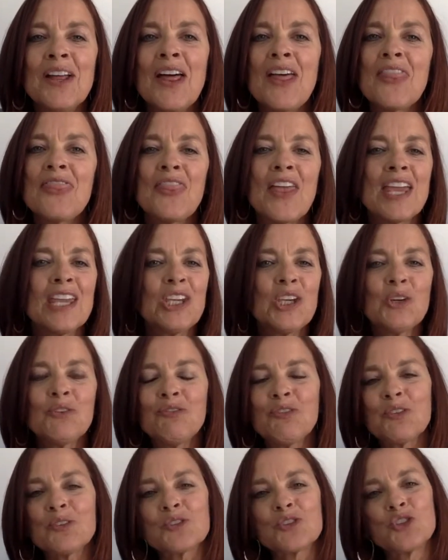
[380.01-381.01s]
Thank you
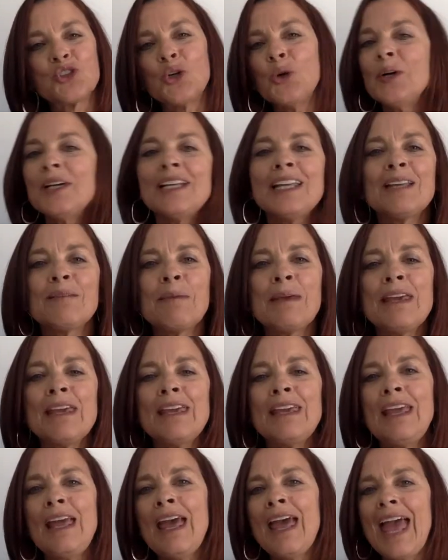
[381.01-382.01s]
for joining
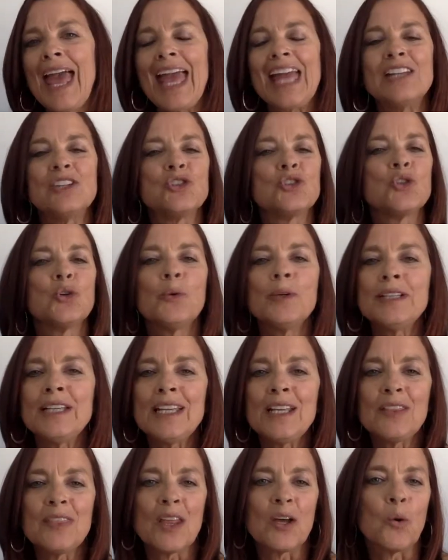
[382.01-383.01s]
me and
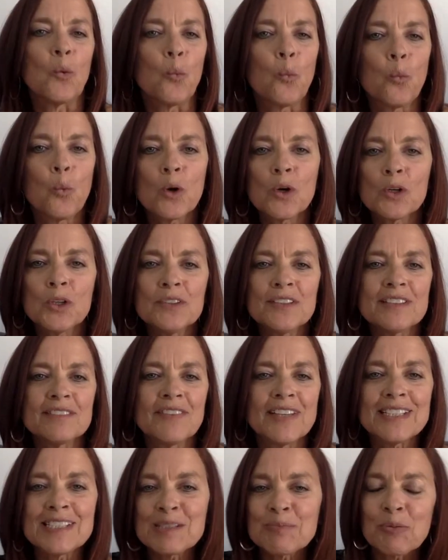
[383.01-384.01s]
joining the World of
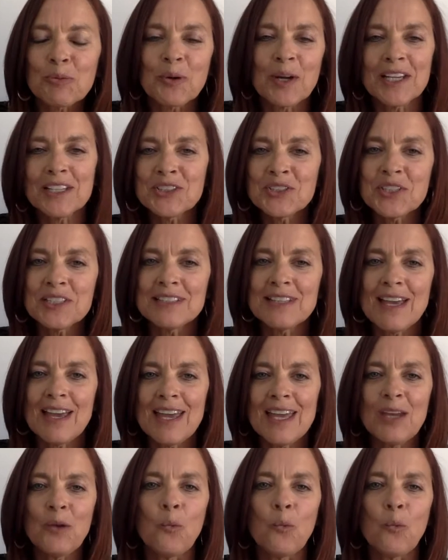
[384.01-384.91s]
Inspiration Day.